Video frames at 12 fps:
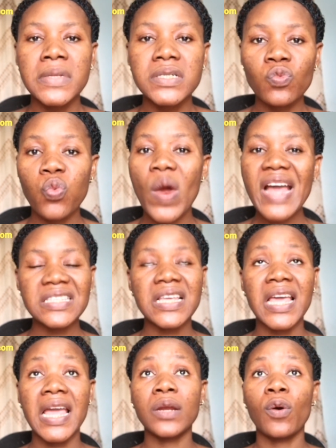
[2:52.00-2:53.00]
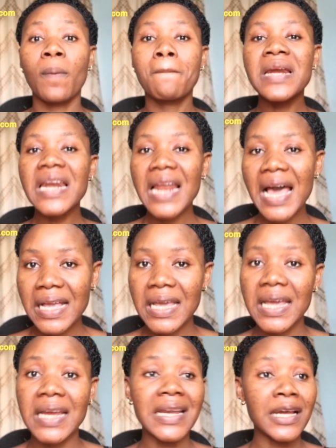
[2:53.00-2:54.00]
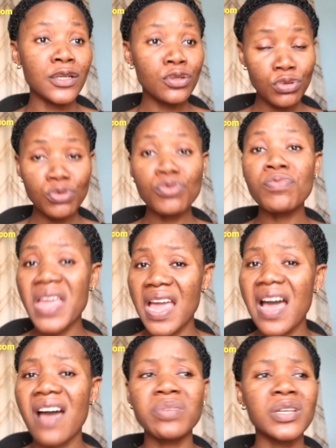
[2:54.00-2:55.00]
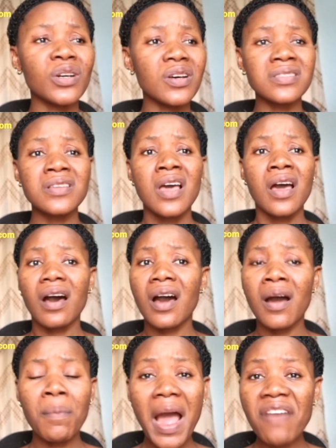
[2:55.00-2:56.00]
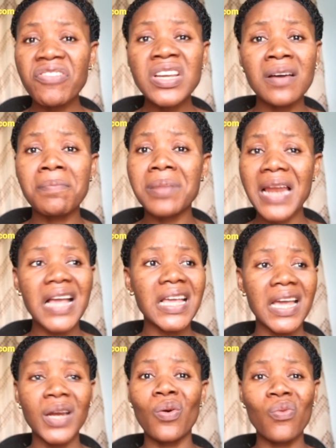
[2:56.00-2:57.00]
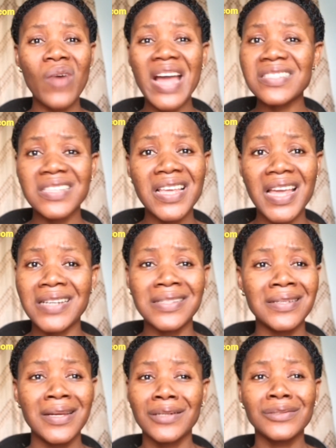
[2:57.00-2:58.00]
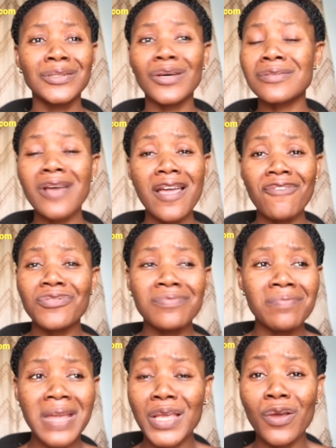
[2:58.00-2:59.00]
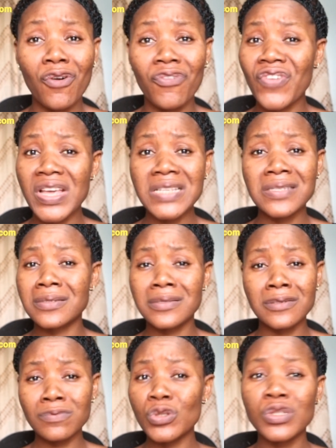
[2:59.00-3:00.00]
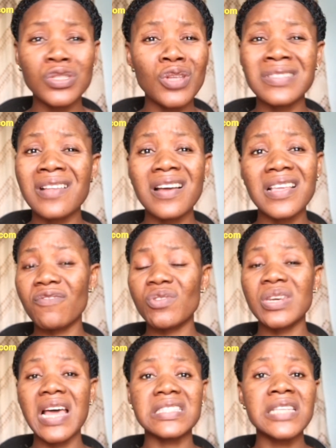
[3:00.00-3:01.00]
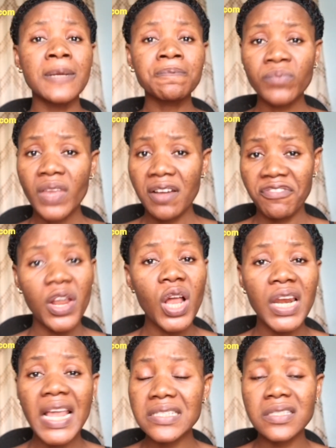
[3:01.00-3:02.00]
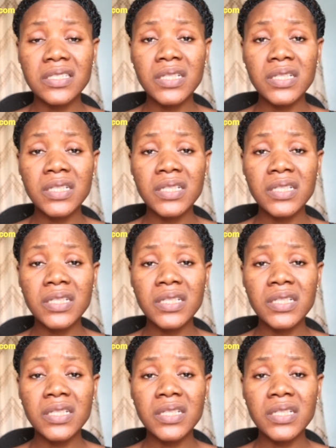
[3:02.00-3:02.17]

whitehead or blackhead that you may have, because having a blackhead or whitehead does not even make your face smooth, does not give you that flawless